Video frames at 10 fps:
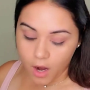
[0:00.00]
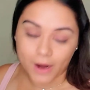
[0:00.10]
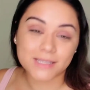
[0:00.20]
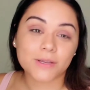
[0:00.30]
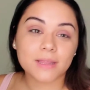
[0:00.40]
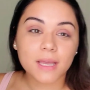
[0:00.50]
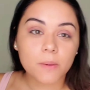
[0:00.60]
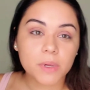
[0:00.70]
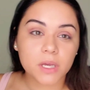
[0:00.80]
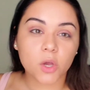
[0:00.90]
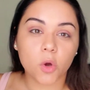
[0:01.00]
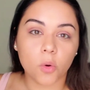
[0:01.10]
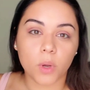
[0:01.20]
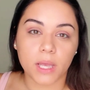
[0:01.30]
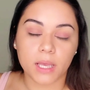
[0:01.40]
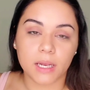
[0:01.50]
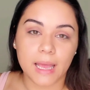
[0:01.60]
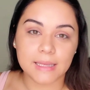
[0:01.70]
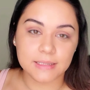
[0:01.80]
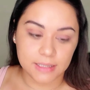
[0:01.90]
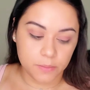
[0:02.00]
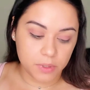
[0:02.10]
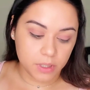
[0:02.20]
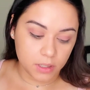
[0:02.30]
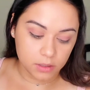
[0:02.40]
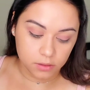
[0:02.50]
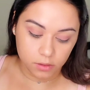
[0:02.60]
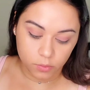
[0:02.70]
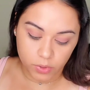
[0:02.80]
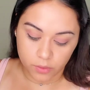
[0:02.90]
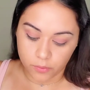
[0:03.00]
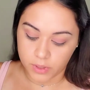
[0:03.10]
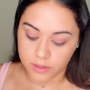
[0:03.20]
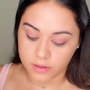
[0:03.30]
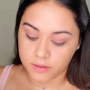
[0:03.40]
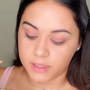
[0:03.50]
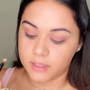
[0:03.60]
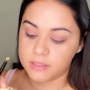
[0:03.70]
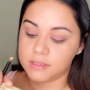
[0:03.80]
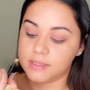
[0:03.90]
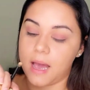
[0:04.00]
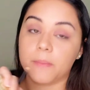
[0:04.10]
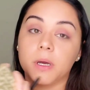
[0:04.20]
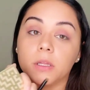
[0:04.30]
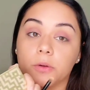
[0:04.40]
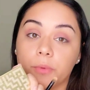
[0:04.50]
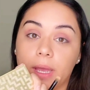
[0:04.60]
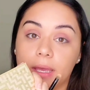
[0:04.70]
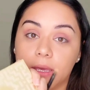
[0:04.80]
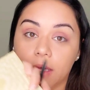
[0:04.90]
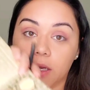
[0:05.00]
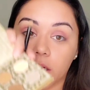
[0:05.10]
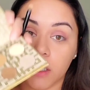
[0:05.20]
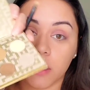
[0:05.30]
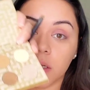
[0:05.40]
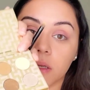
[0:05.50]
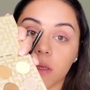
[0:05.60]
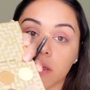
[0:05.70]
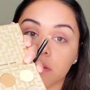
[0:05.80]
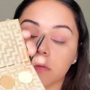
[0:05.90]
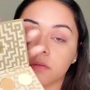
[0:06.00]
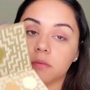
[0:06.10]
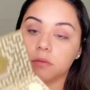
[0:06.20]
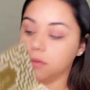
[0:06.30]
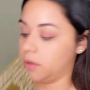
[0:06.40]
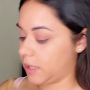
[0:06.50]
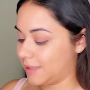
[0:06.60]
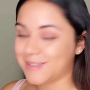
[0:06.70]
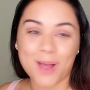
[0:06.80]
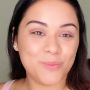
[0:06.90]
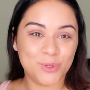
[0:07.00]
All right, so I think I'm gonna go in and deepen it a little bit with this top color right here. hold on, I'm